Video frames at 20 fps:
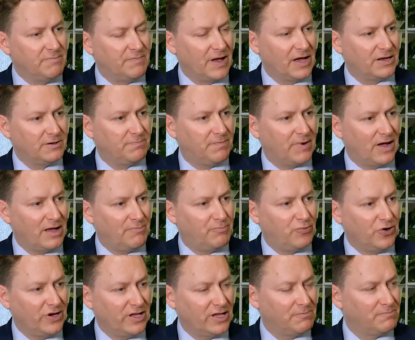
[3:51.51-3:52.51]
But by
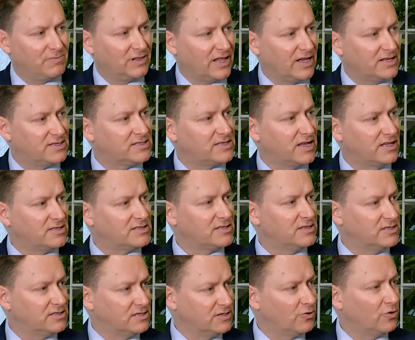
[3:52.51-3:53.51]
putting in place
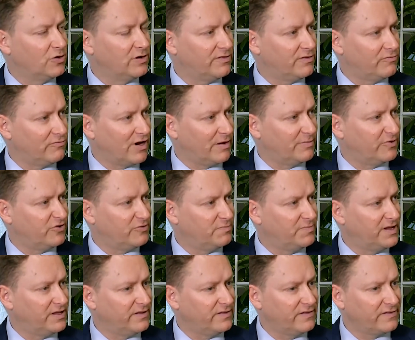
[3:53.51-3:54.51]
sensors in all of the rubbish
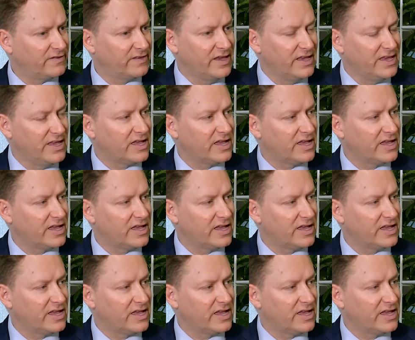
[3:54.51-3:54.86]
bins,